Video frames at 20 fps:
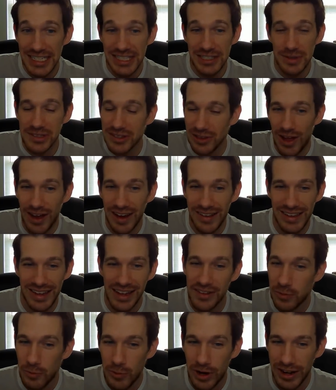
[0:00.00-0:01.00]
So as long as he
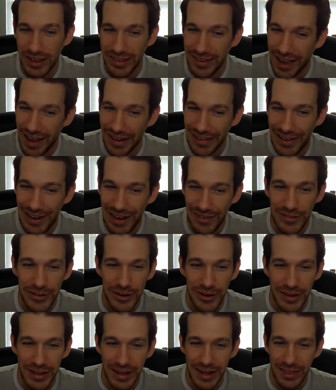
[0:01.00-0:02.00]
gets one attack off,
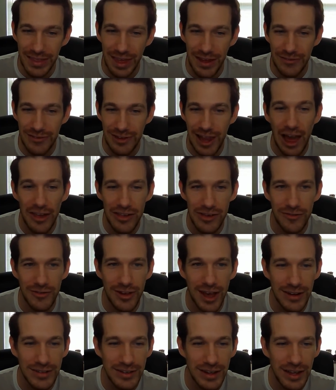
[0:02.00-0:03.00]
you're getting that flash
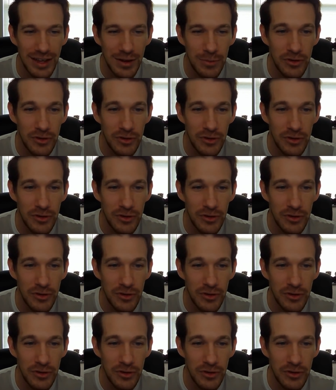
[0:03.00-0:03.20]
effect,